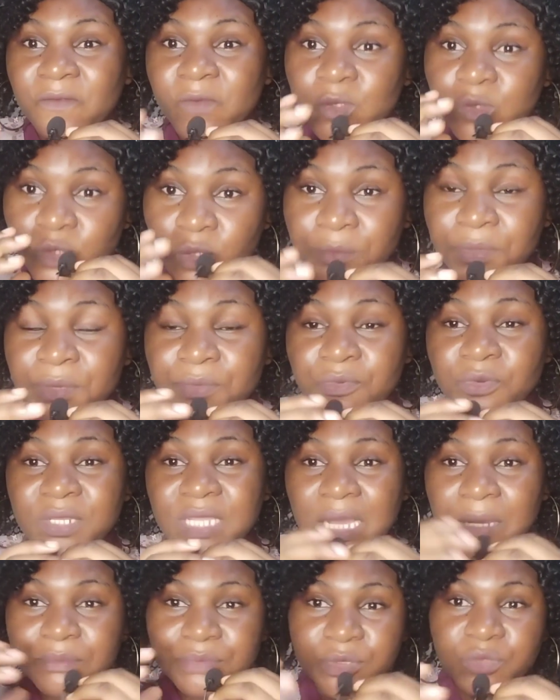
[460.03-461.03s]
For some people,
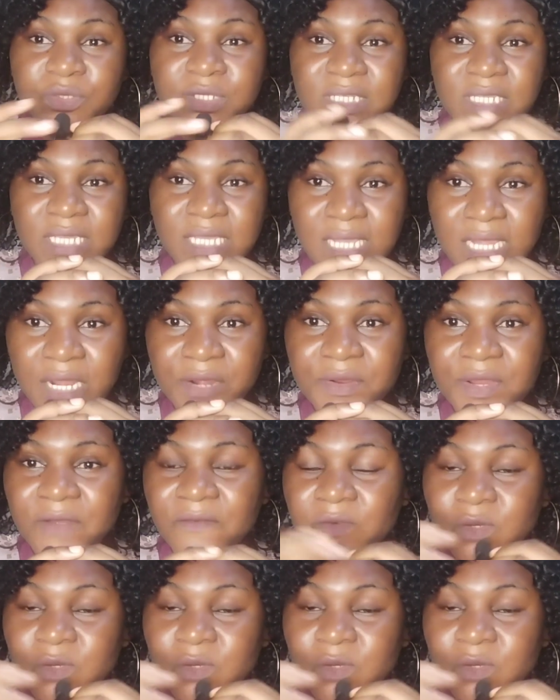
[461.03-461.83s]
they are building a career.